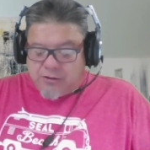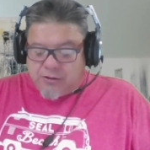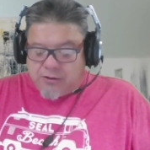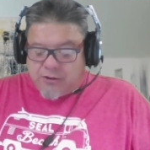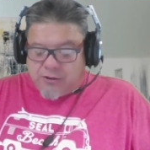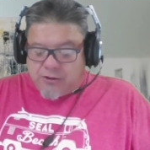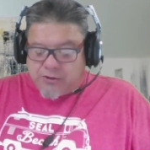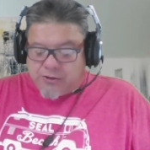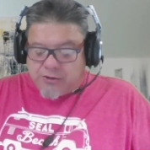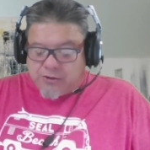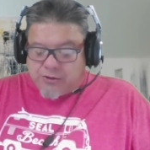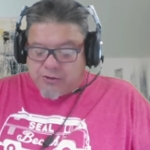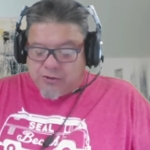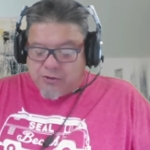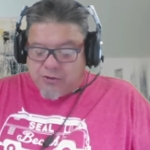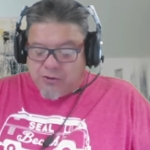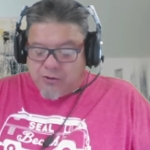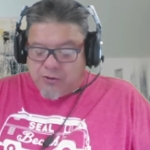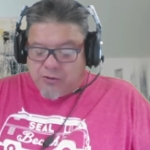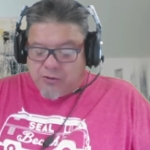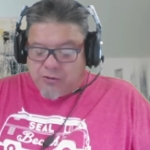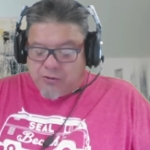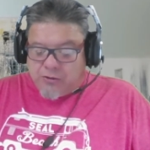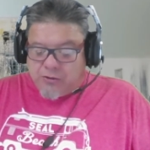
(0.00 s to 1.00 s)
on
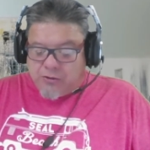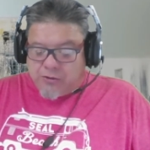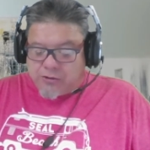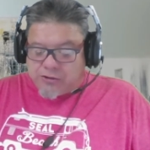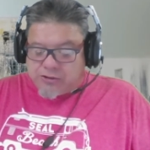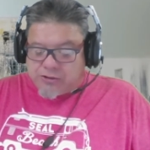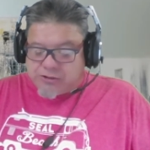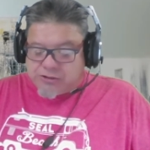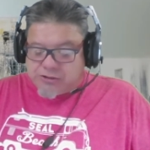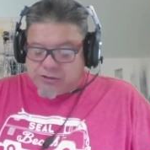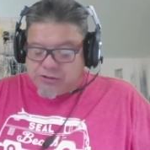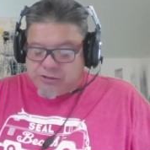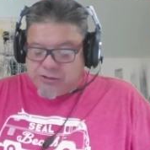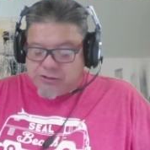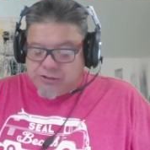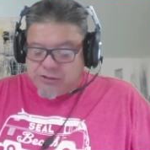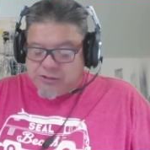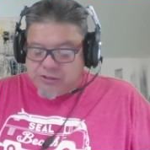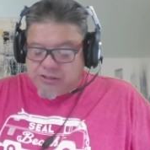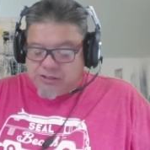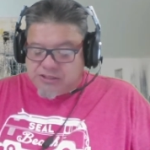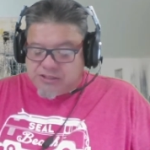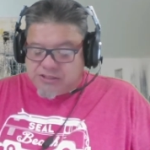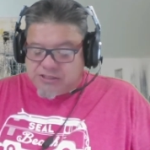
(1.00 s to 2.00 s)
gold hooks
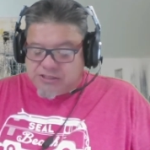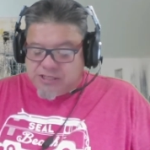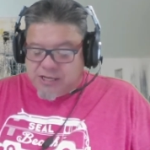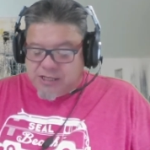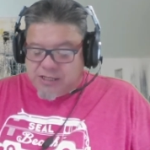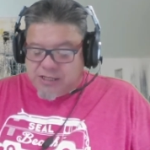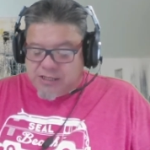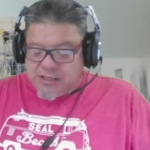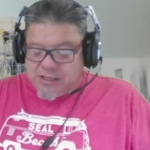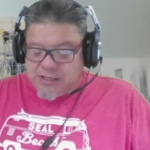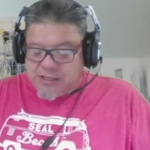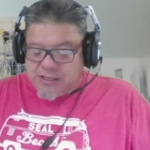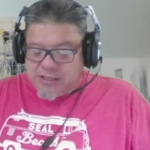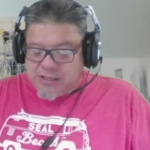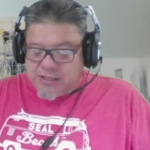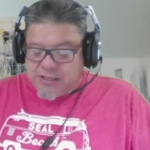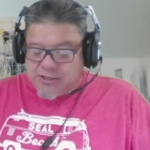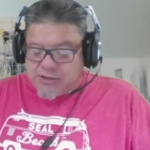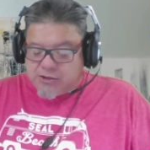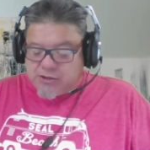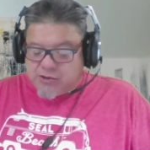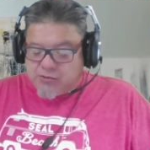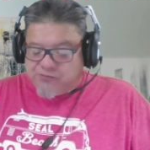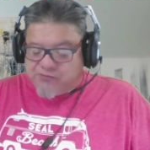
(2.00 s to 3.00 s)
set
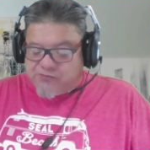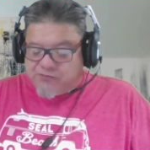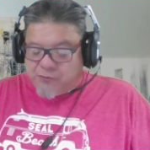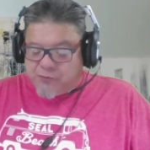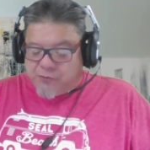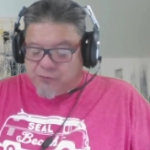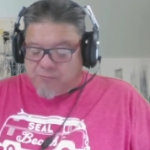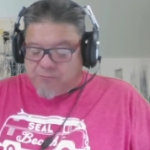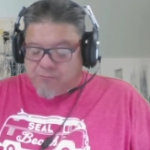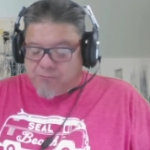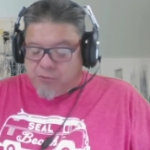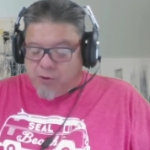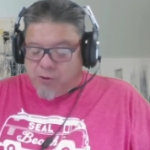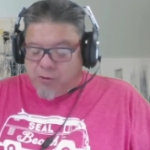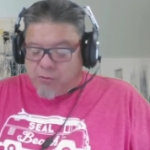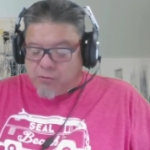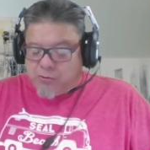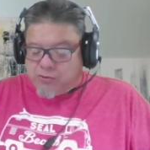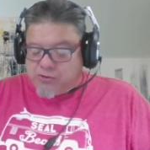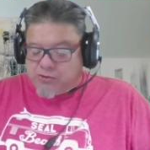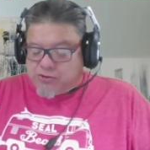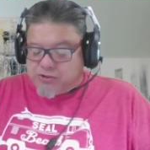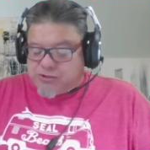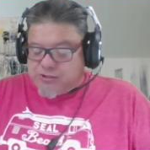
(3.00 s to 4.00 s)
into four
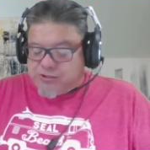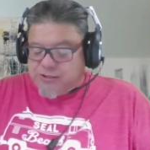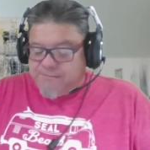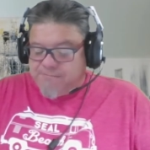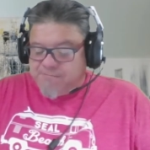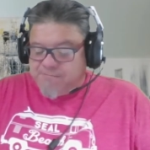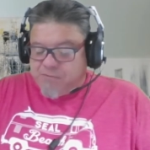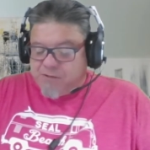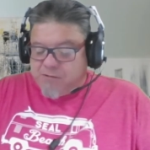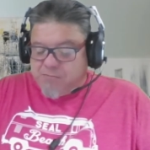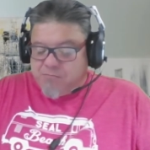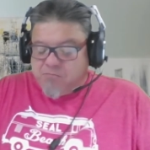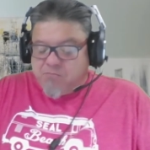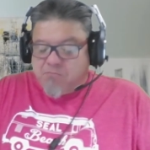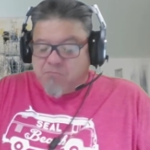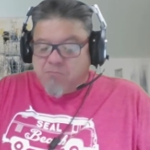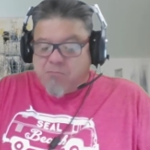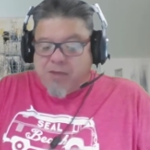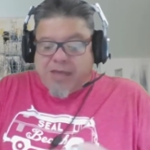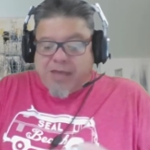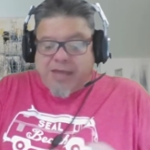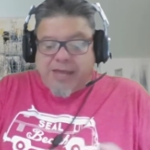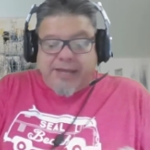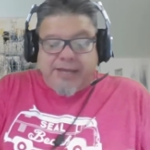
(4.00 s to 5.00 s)
posts
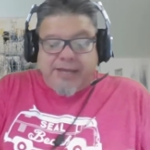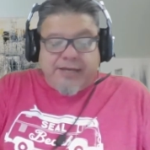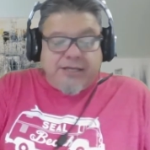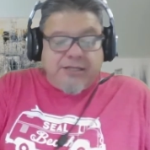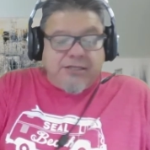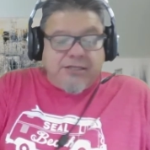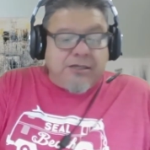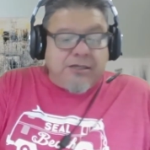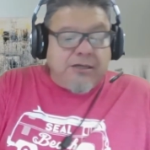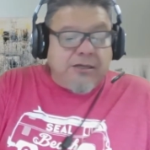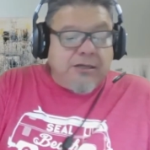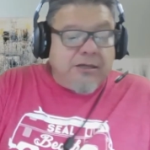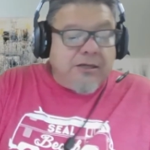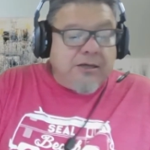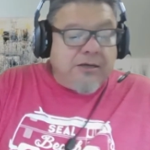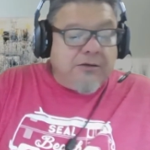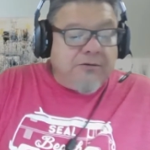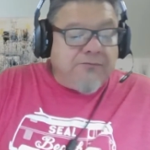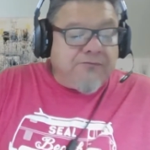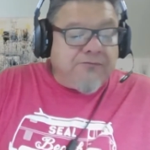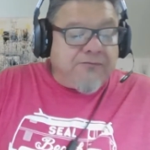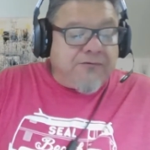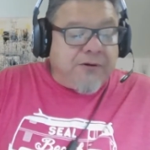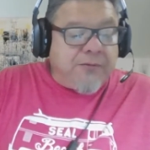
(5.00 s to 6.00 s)
made
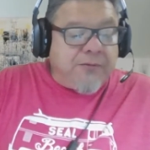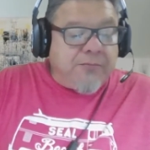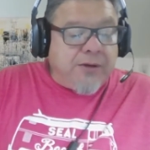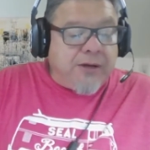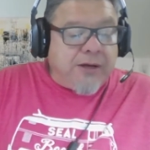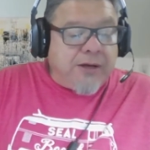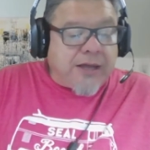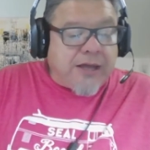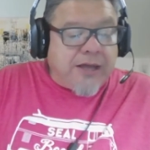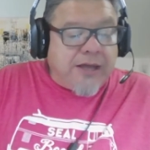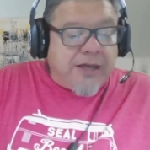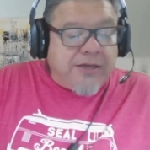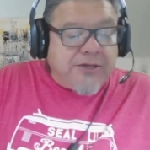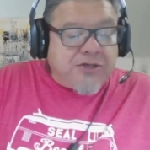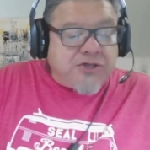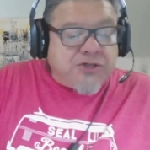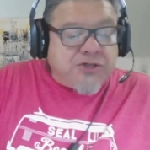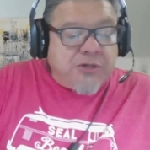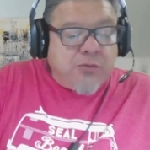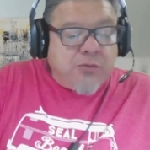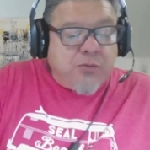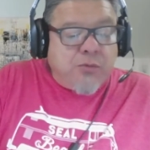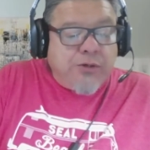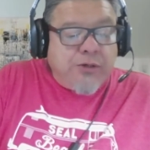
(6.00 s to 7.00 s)
from
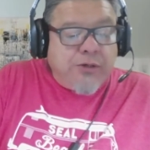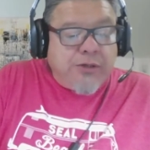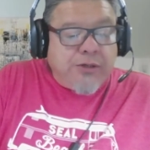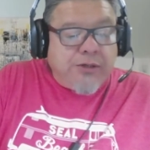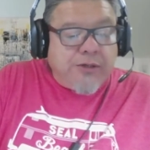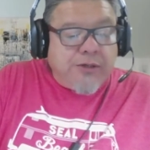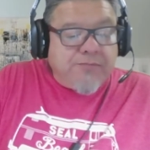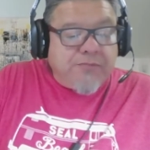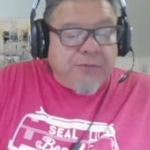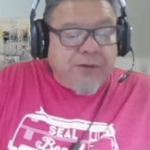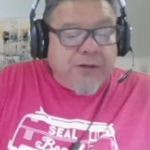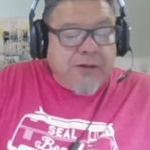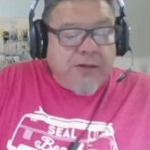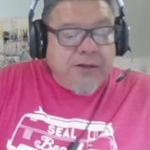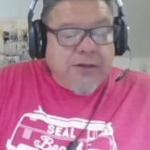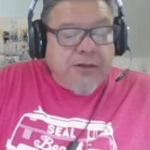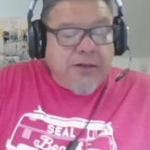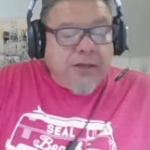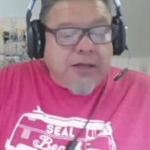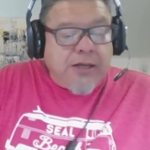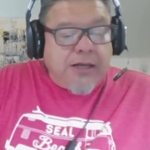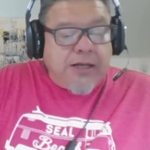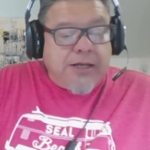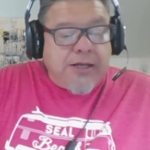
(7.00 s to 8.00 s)
acacia wood
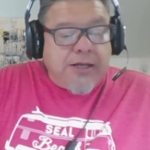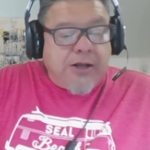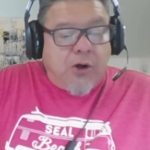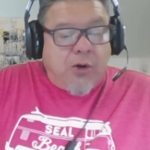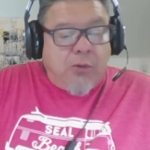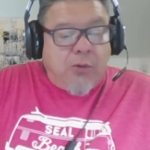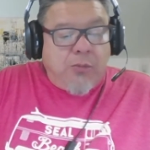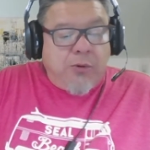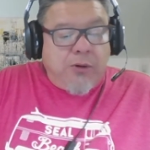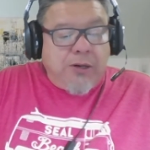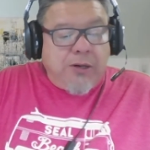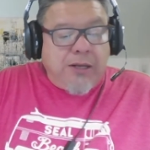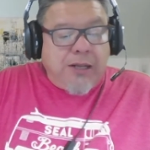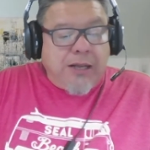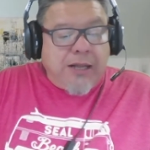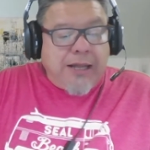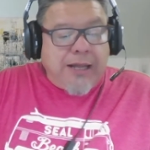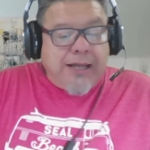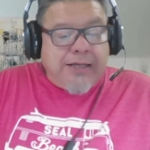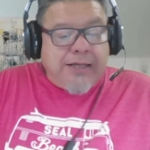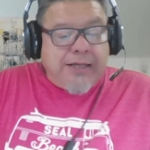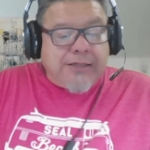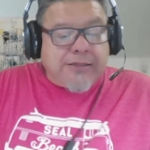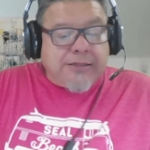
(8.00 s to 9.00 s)
and
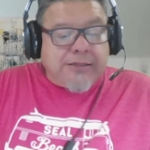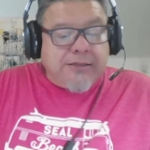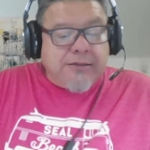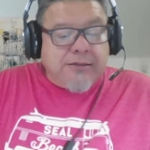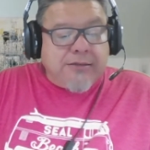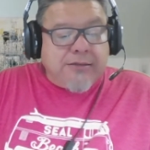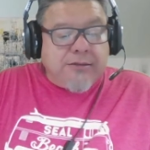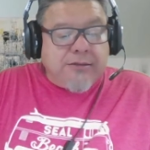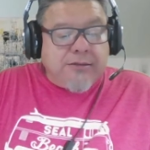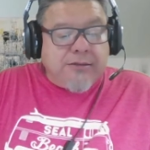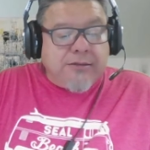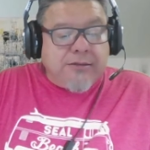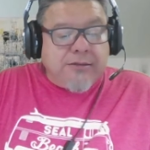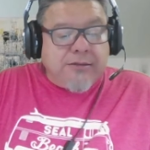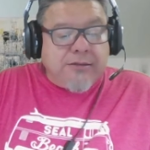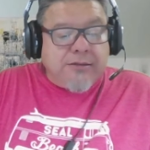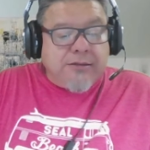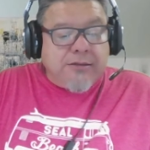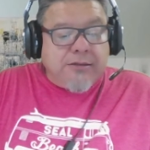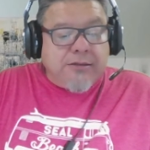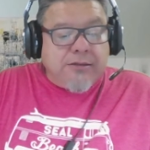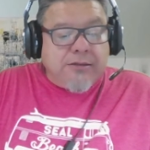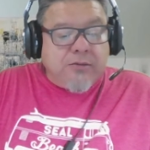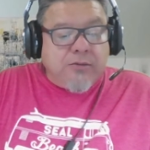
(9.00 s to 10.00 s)
overlaid
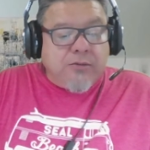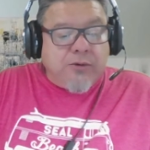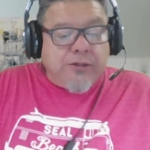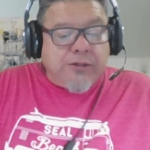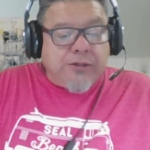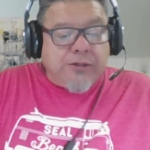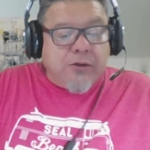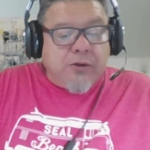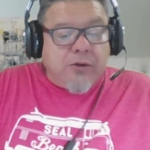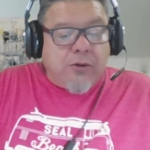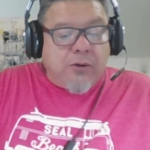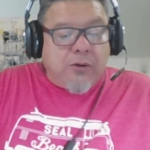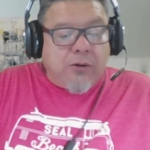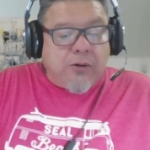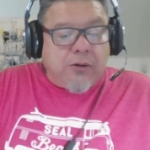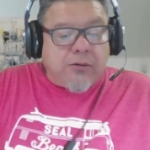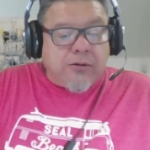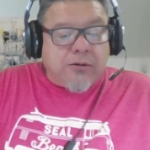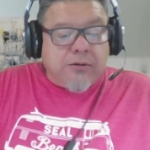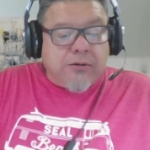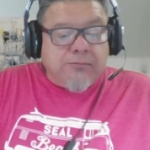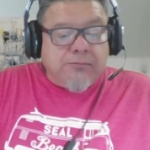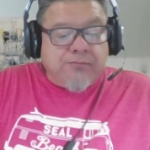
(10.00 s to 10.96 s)
with gold.